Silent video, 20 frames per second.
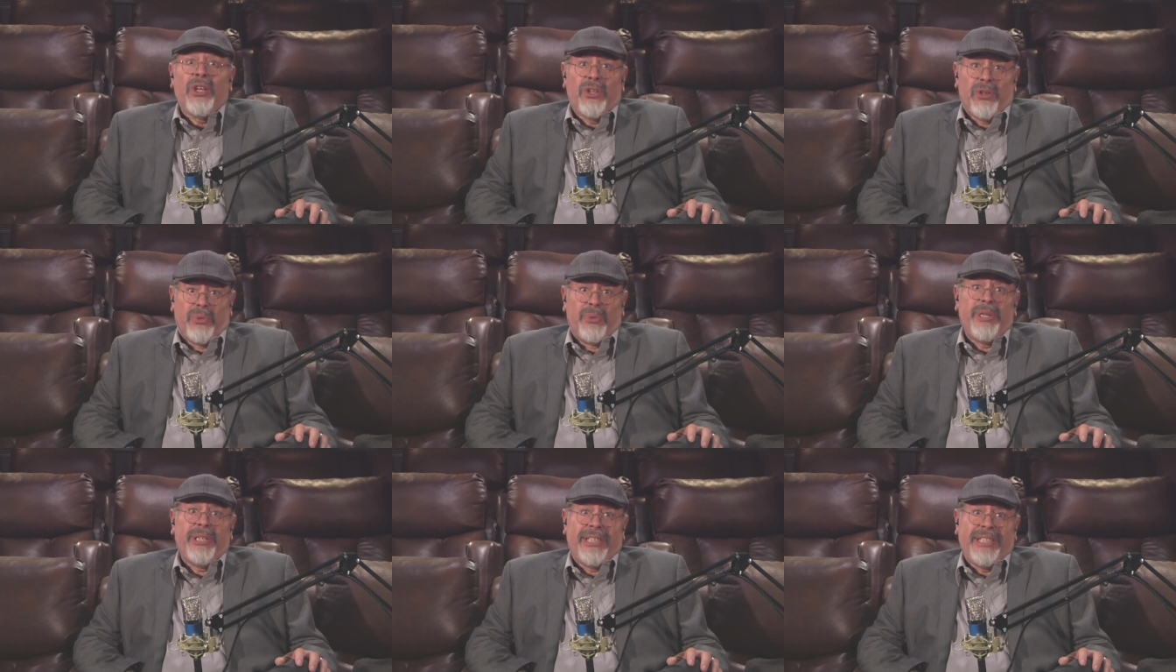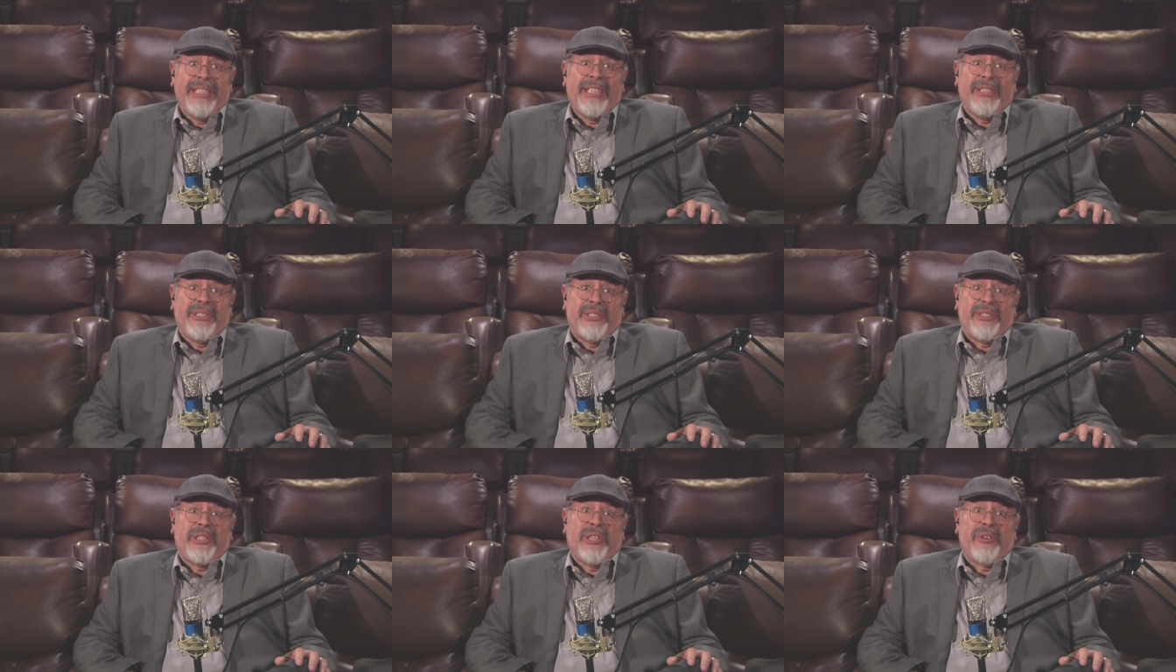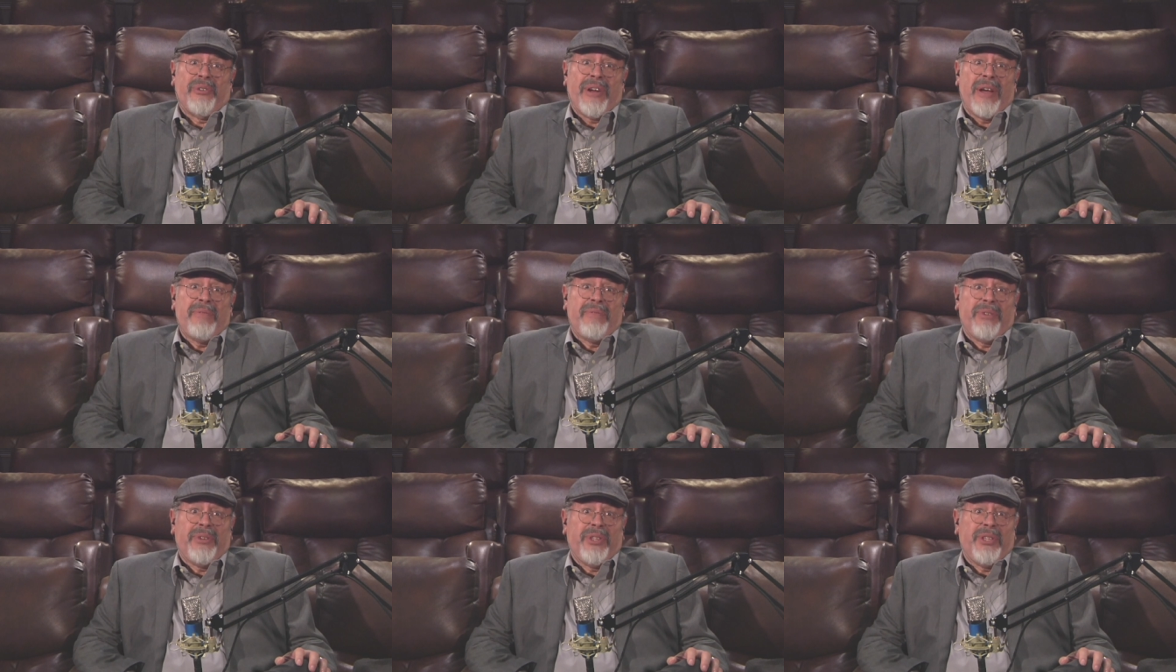You really need to stick
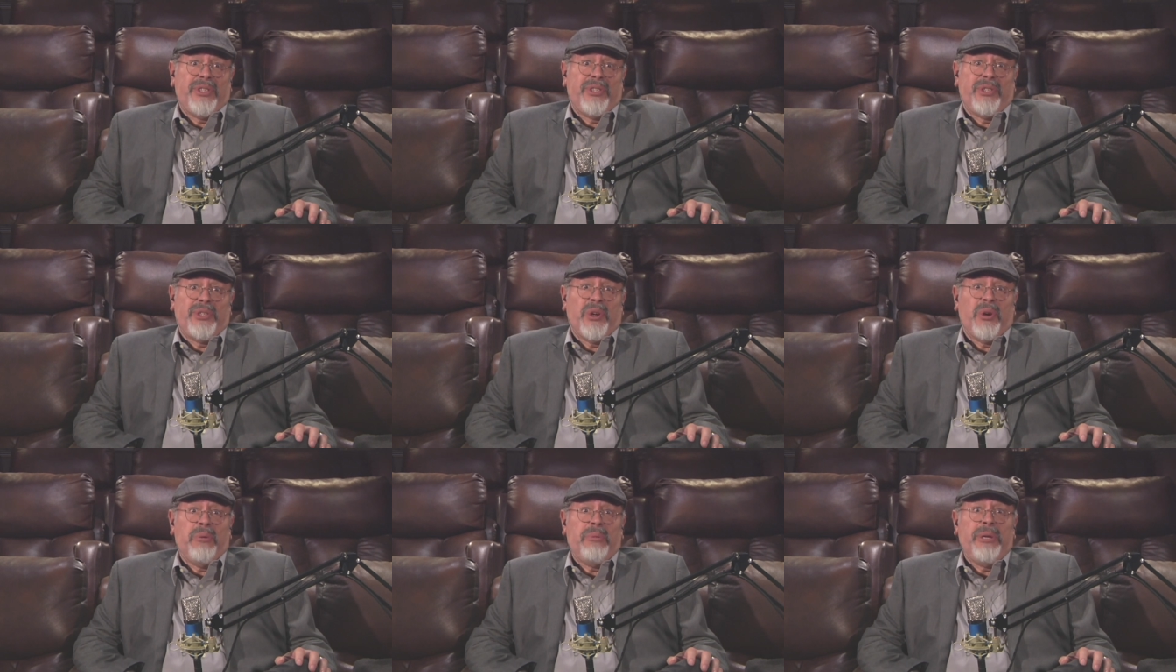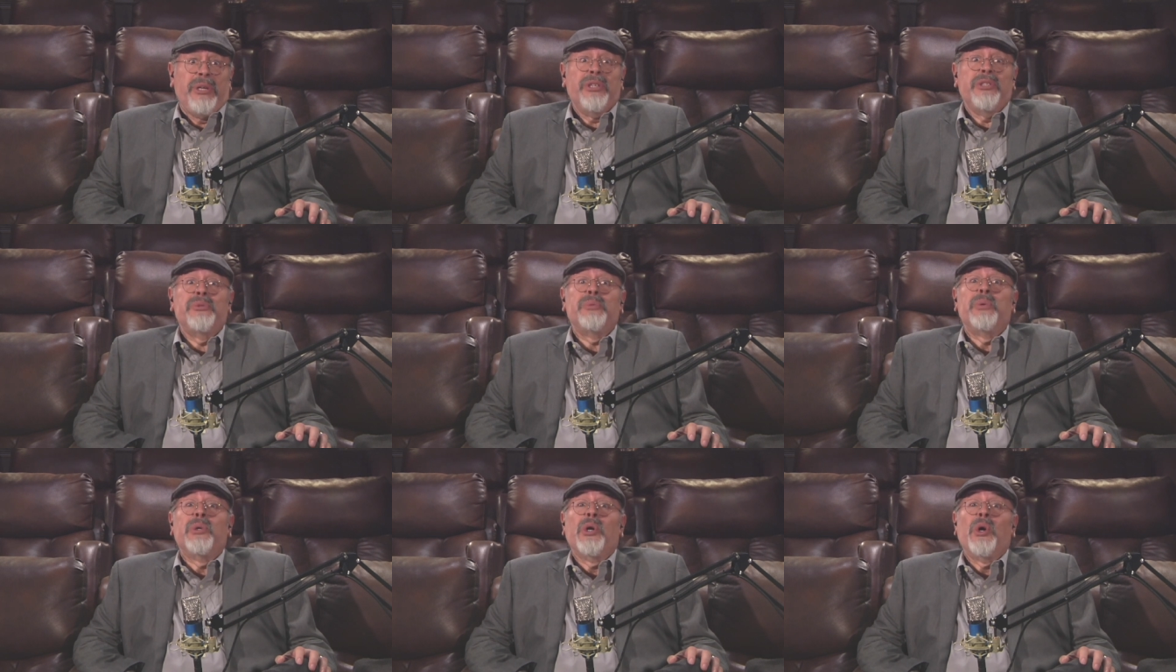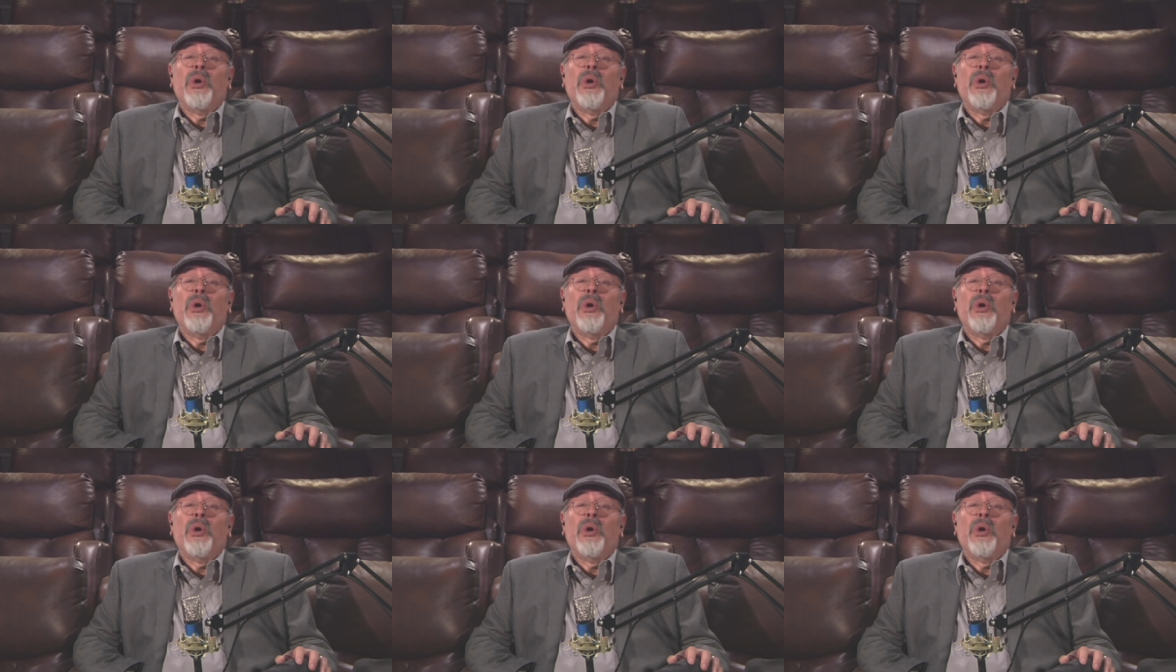around for this show because we're